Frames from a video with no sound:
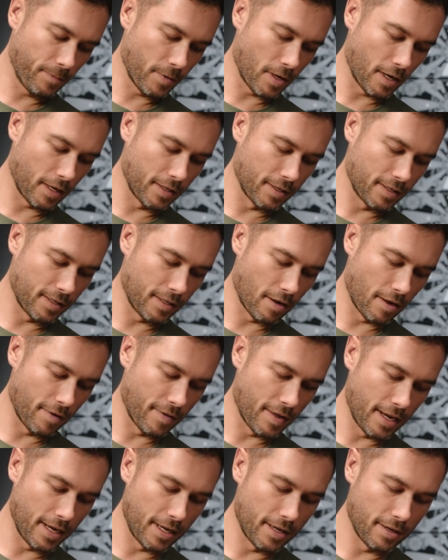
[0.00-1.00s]
I can
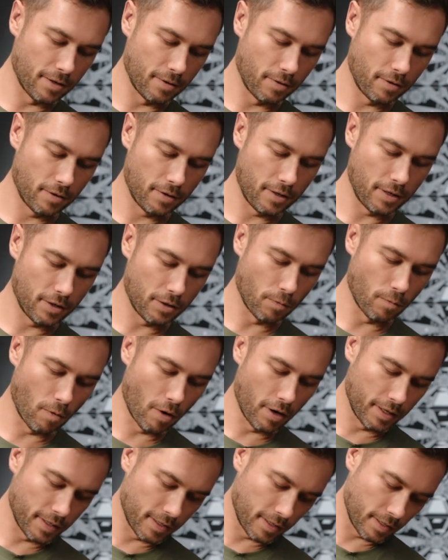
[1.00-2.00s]
slide that in to
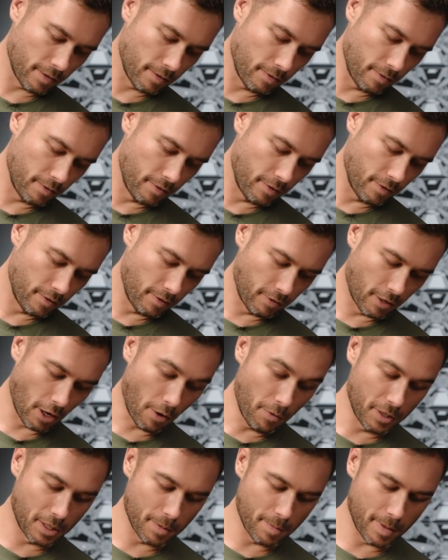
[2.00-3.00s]
what is
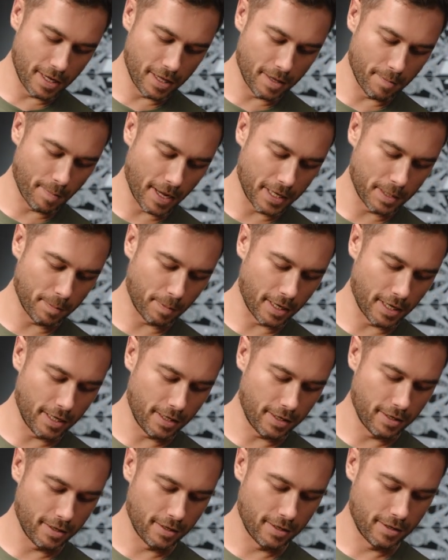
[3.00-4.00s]
going to be the base
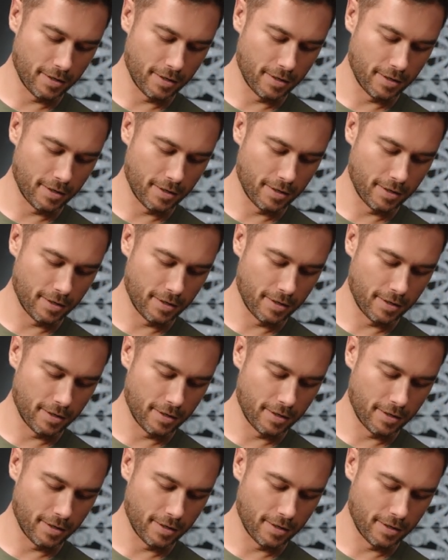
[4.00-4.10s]
plate.